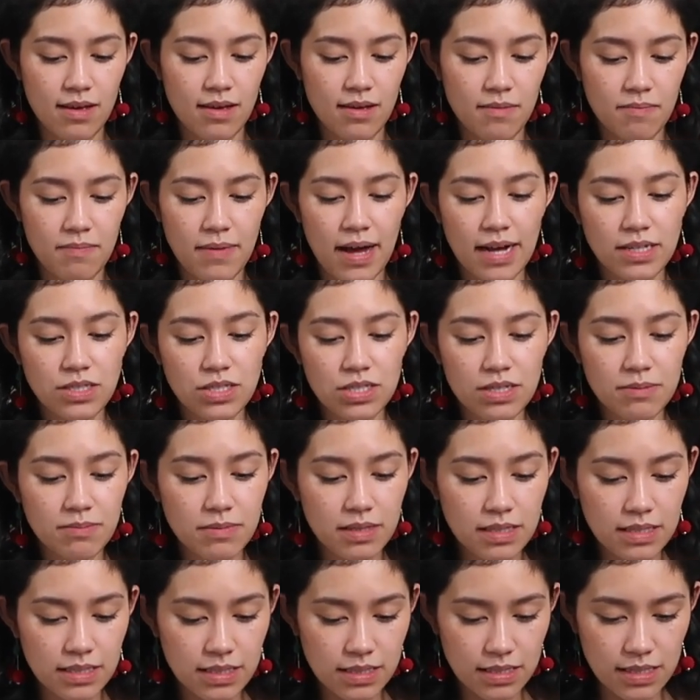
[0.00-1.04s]
match up
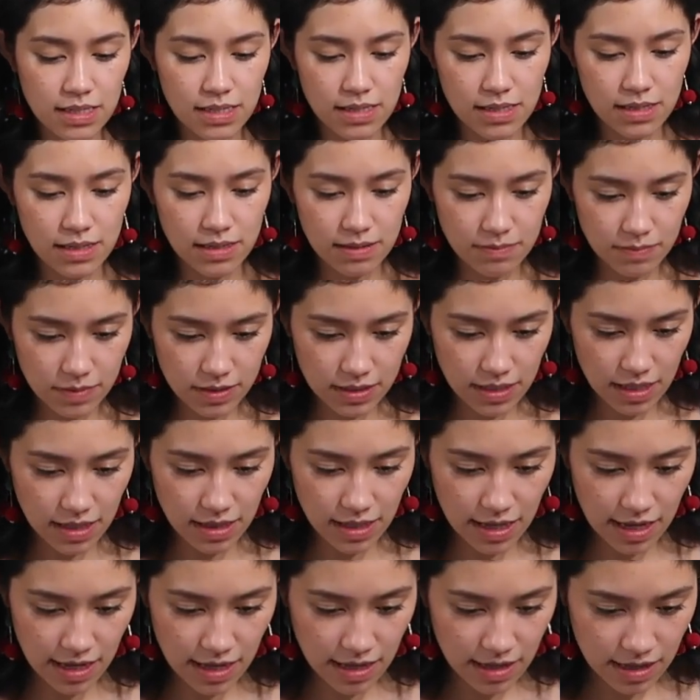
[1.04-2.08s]
the seams, and
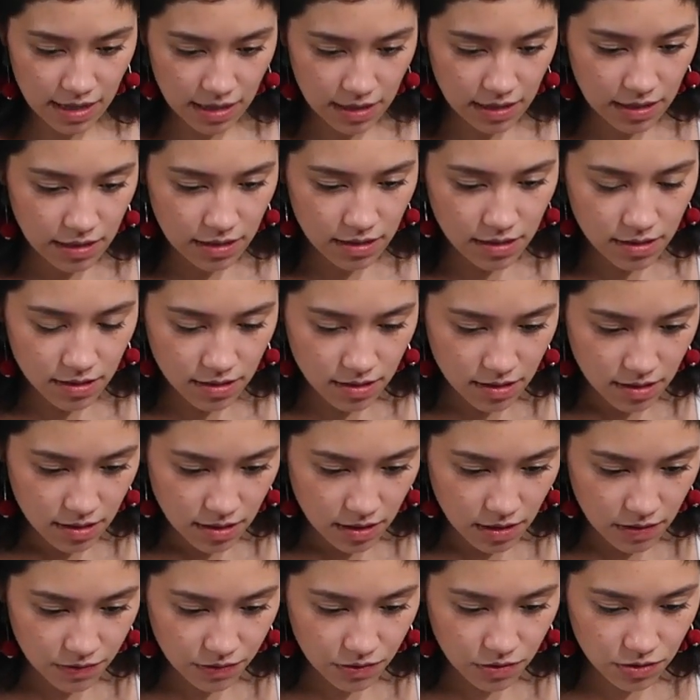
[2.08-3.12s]
then
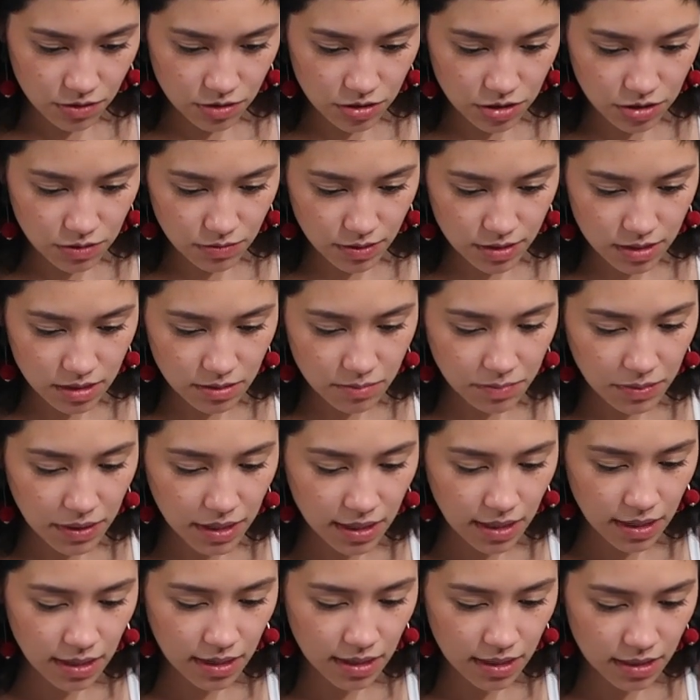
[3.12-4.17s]
of course you want to
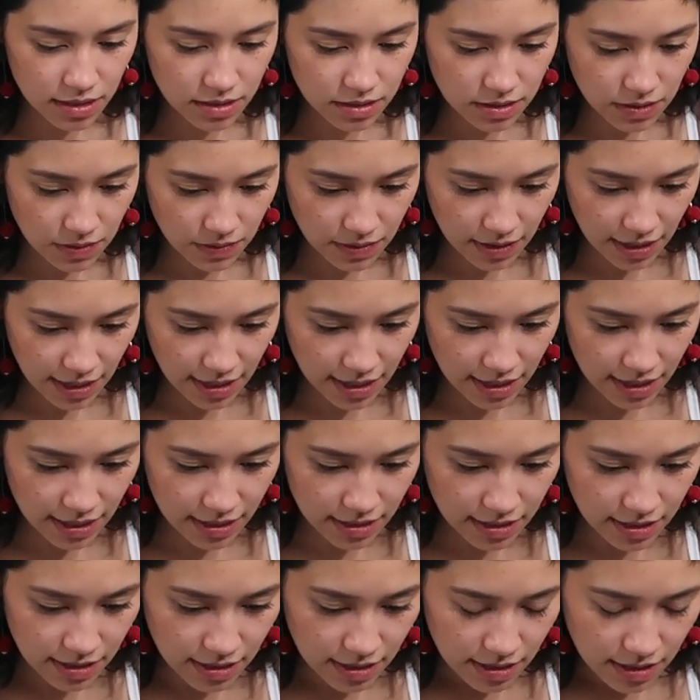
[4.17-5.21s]
pin it so that
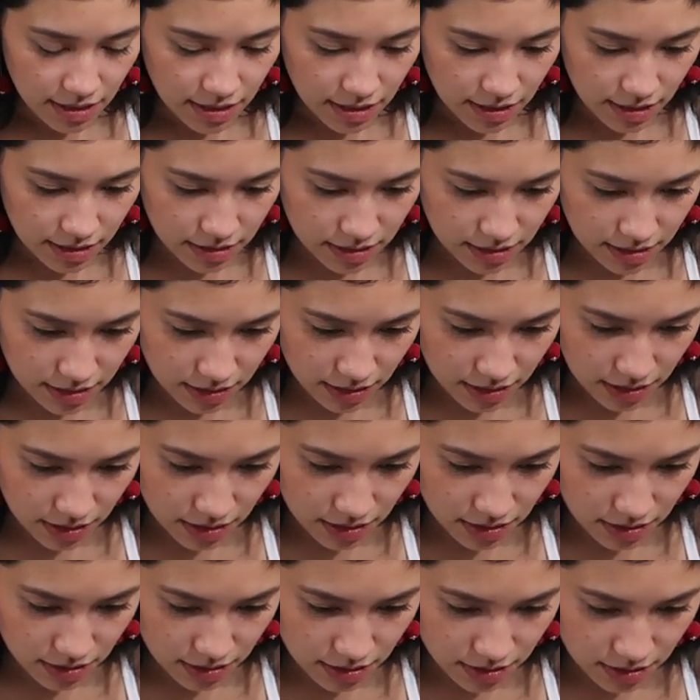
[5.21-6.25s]
it's
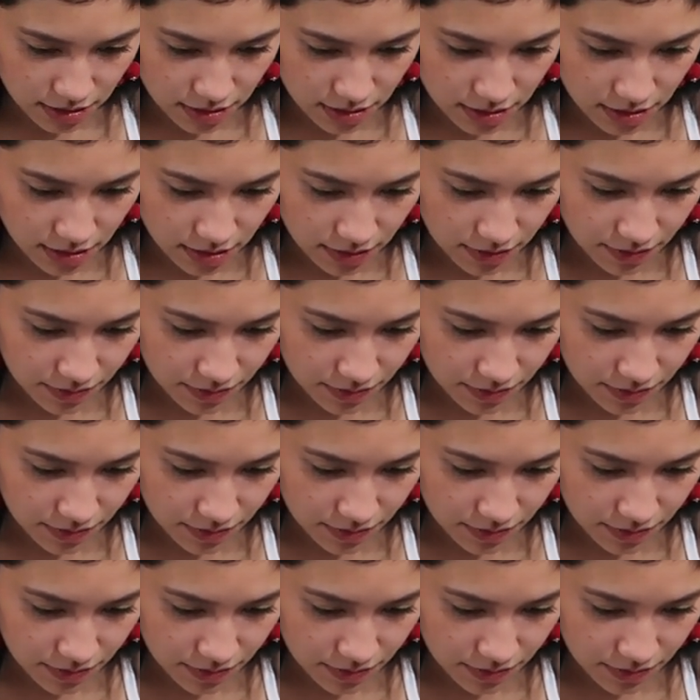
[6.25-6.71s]
secured.